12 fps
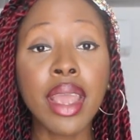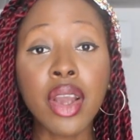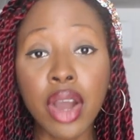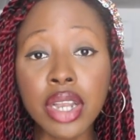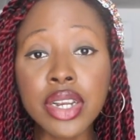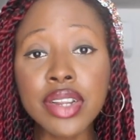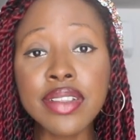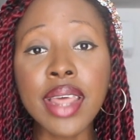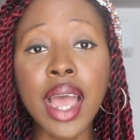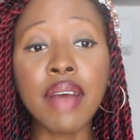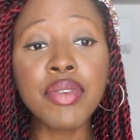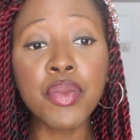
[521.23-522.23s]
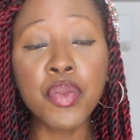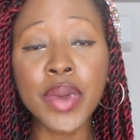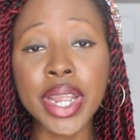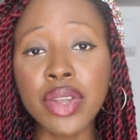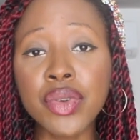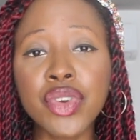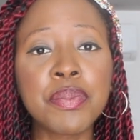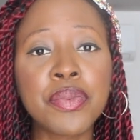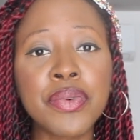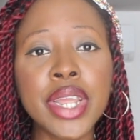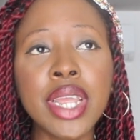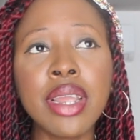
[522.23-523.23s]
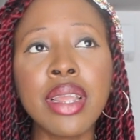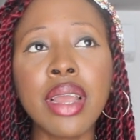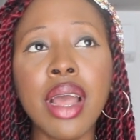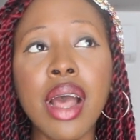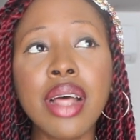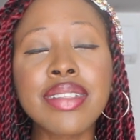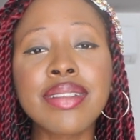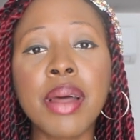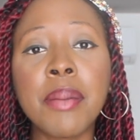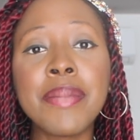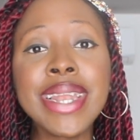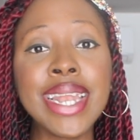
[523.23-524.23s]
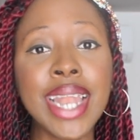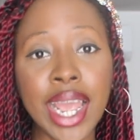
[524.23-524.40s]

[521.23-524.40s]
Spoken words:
Colors have a way to bring some